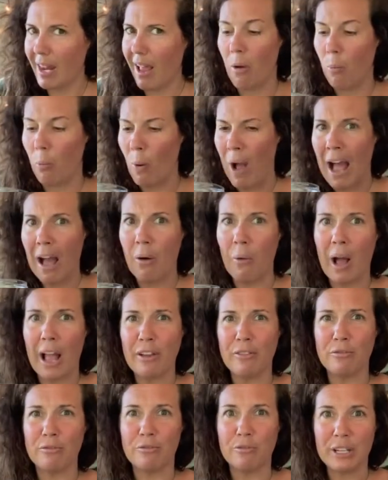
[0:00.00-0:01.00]
Wow, I
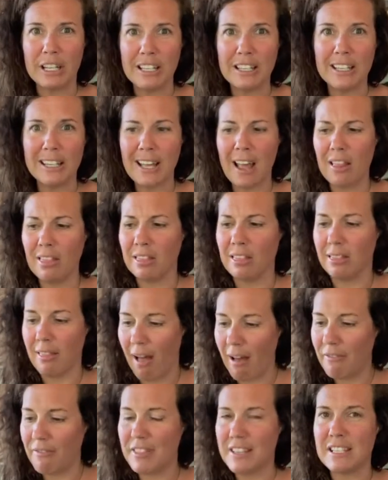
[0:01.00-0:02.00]
really
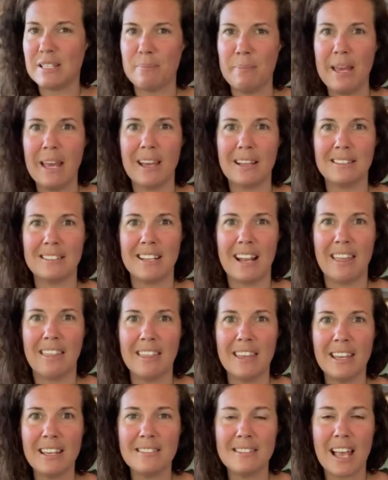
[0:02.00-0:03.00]
love this mix, and I
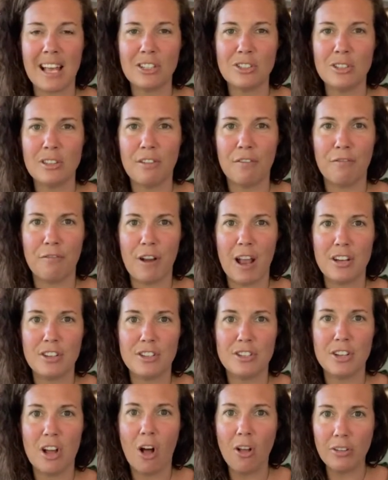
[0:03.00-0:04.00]
think it's actually the fresh
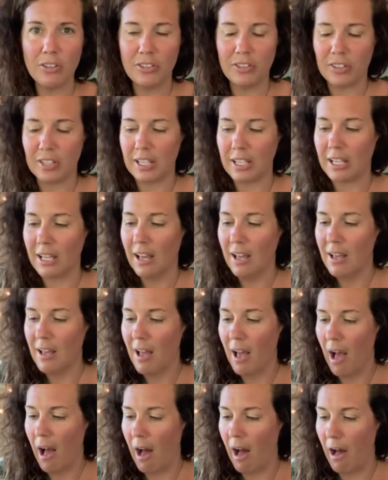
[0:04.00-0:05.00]
tulsi
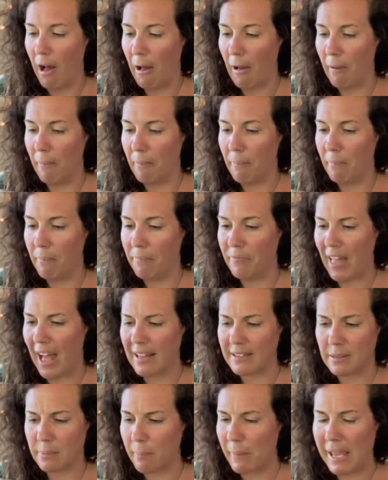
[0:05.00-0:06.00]

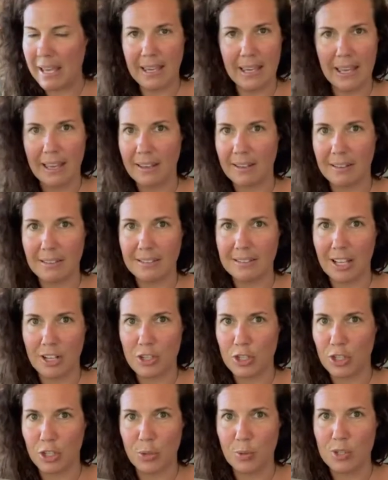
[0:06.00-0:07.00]
that's making
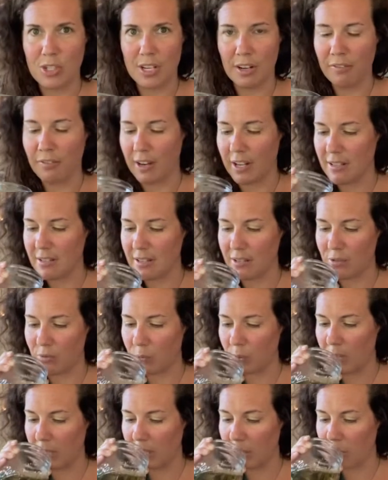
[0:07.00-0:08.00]
such a huge difference. It's
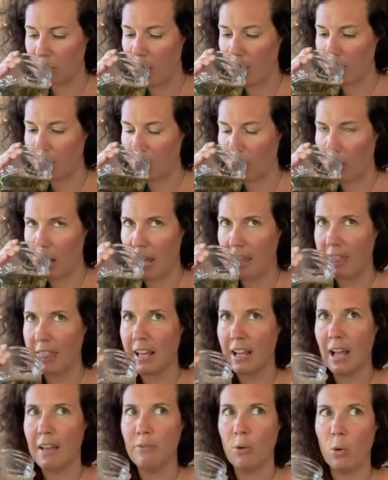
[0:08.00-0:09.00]
really incredible. I
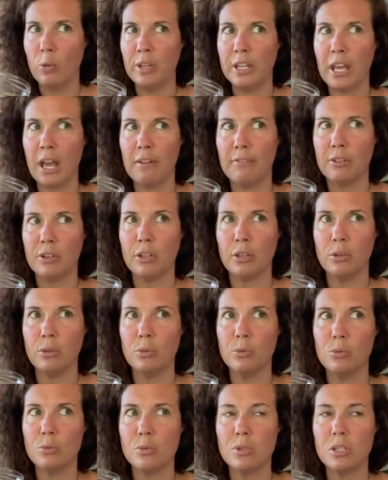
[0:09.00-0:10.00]
think I've only ever
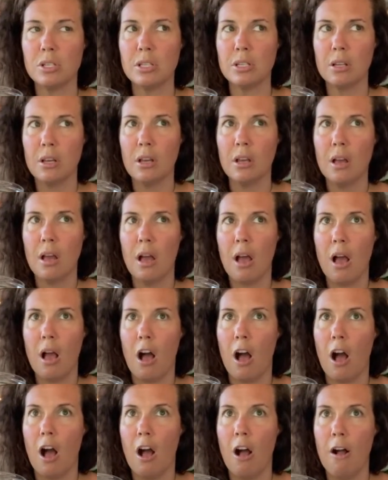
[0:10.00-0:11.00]
used,
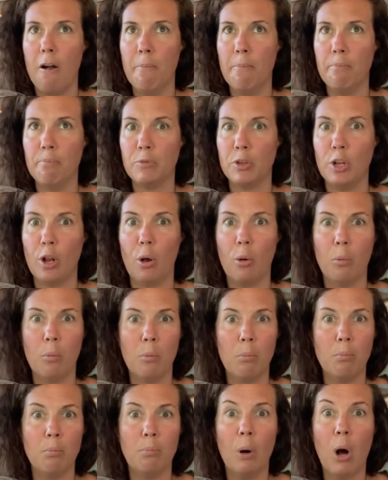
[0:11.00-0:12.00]

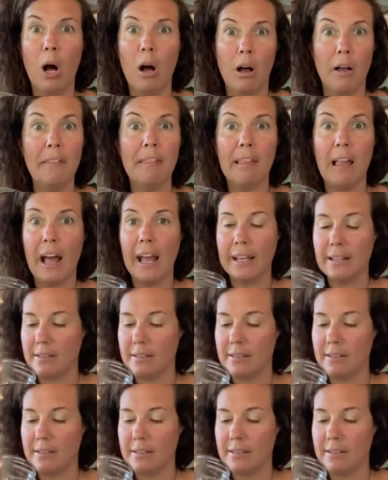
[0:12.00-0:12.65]
bought online